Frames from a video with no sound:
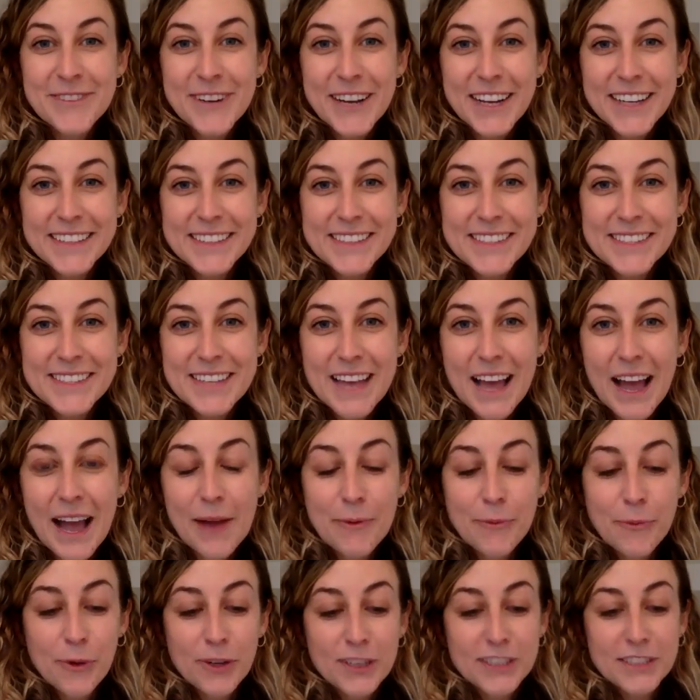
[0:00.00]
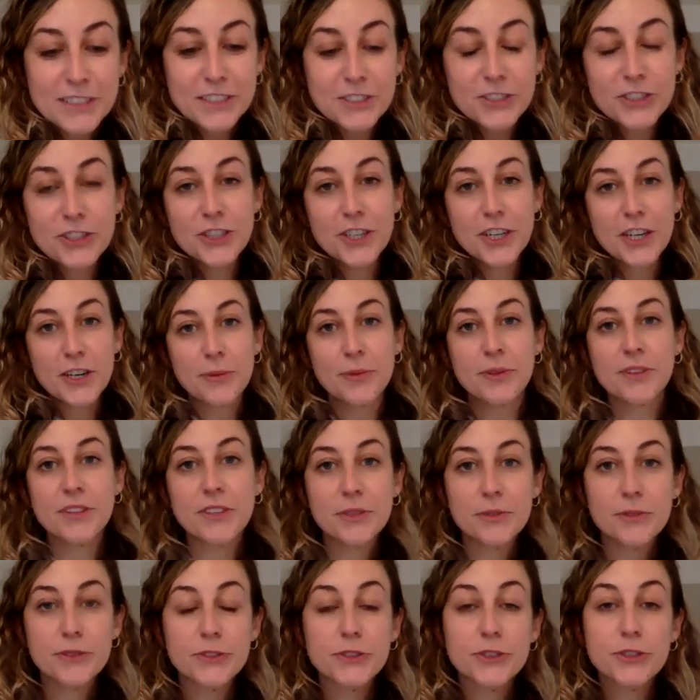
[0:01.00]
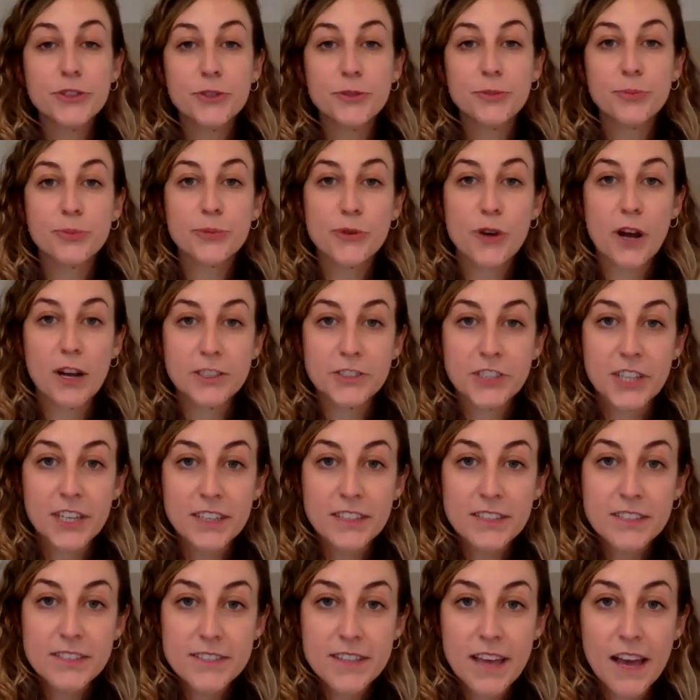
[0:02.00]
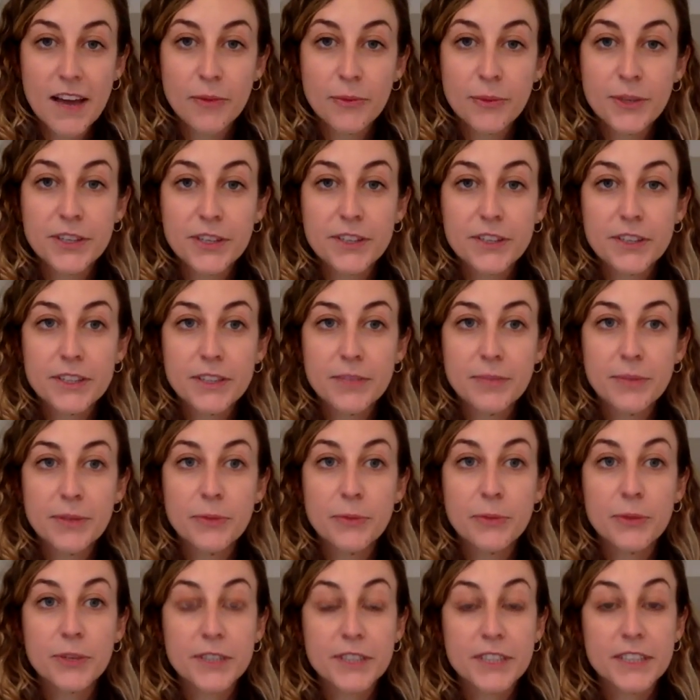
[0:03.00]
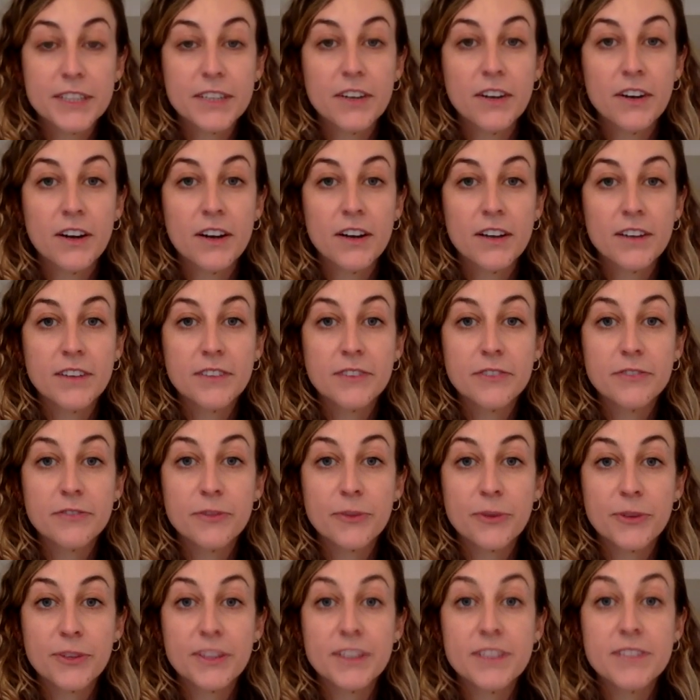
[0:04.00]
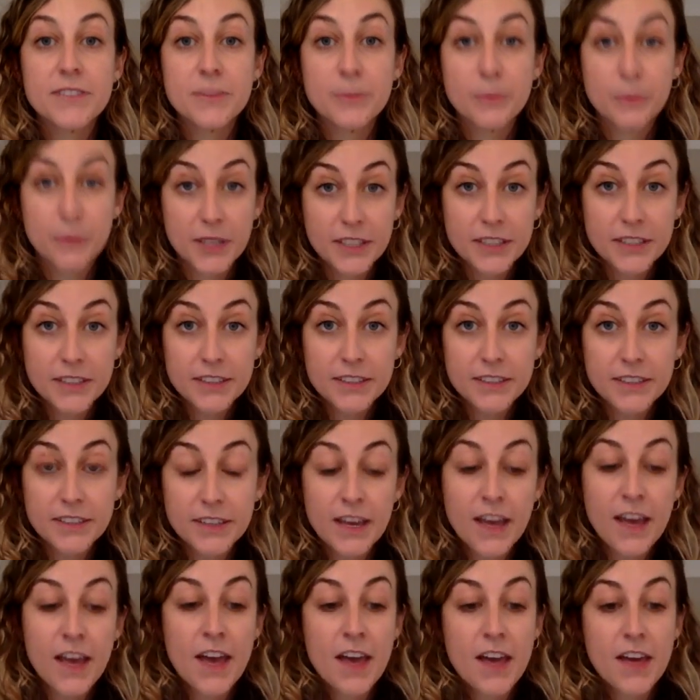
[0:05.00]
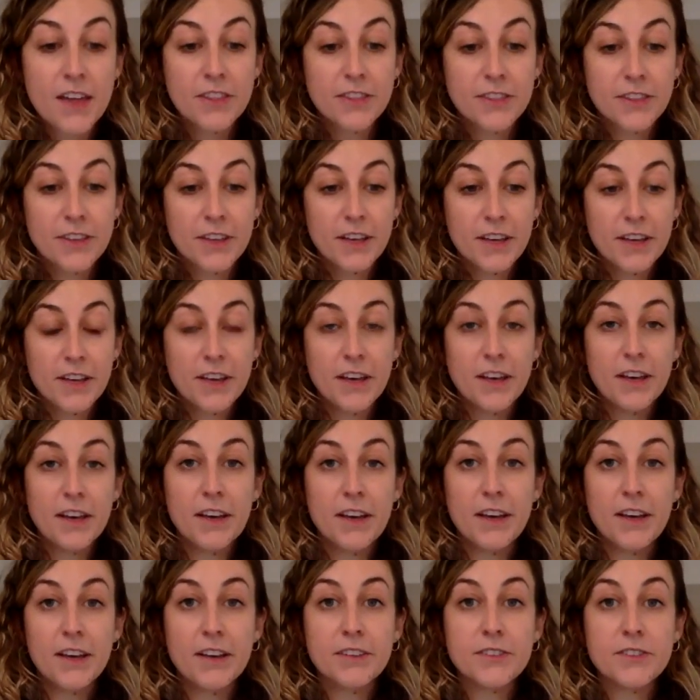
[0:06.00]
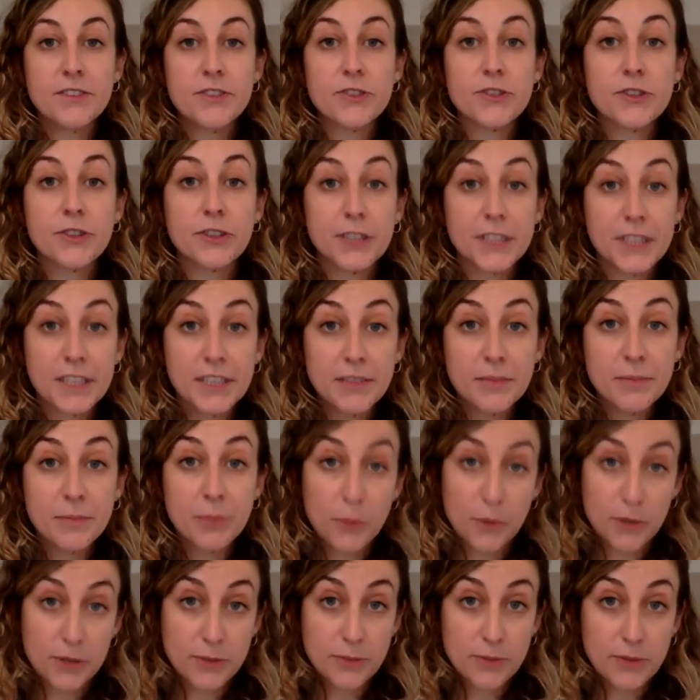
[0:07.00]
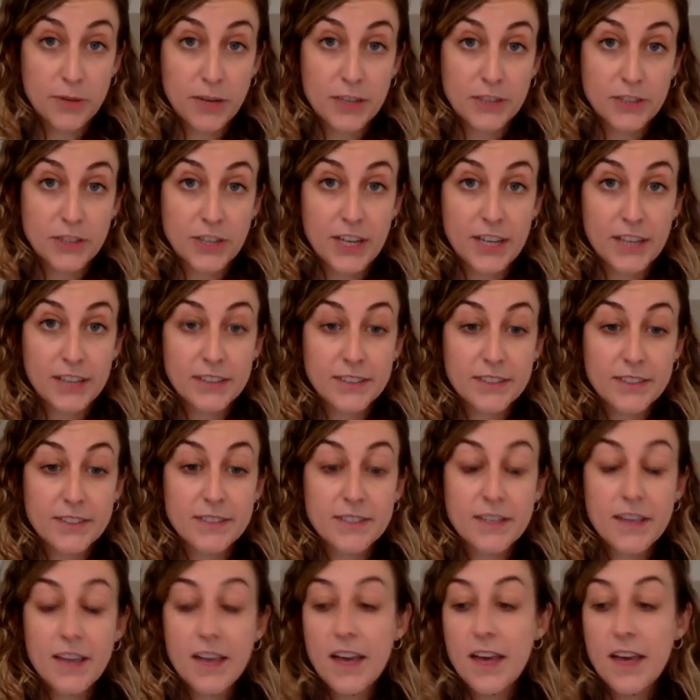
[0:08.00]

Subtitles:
friends, I wanted to share with you the two projects that we are going to be working on for this week, the circuit board projects.